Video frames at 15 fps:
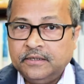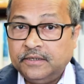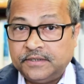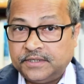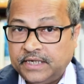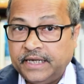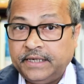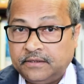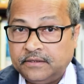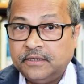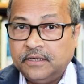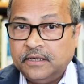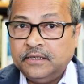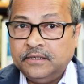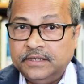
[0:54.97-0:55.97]
The state
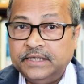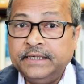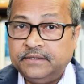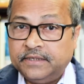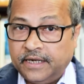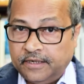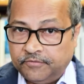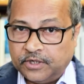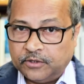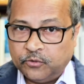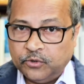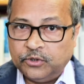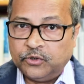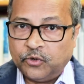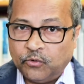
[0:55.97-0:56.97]
did deliver
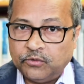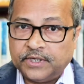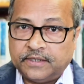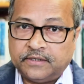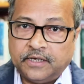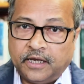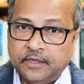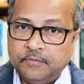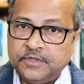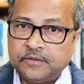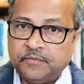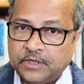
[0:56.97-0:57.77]
good growth at times,